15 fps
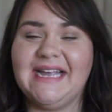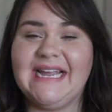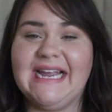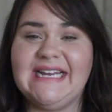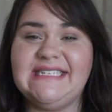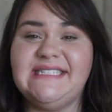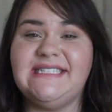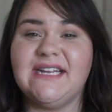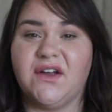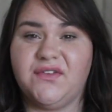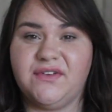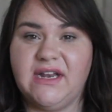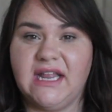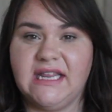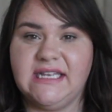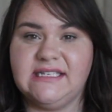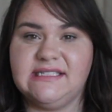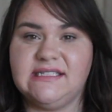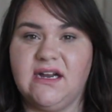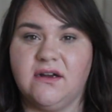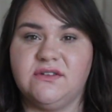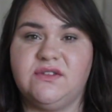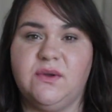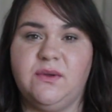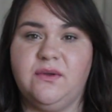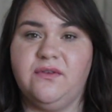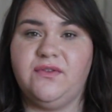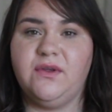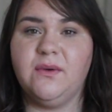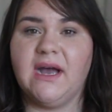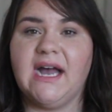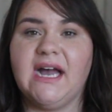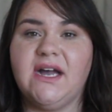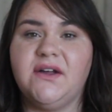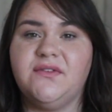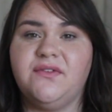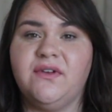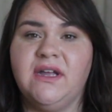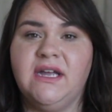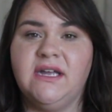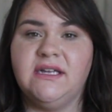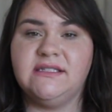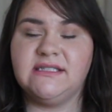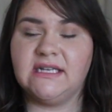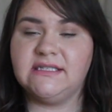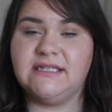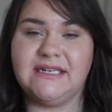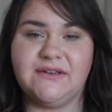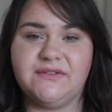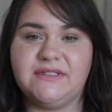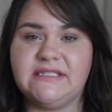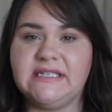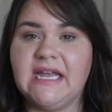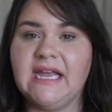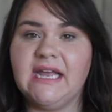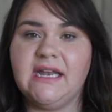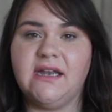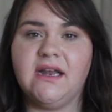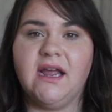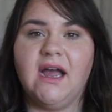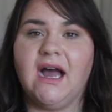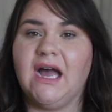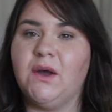it definitely stung. So if you have sensitive skin,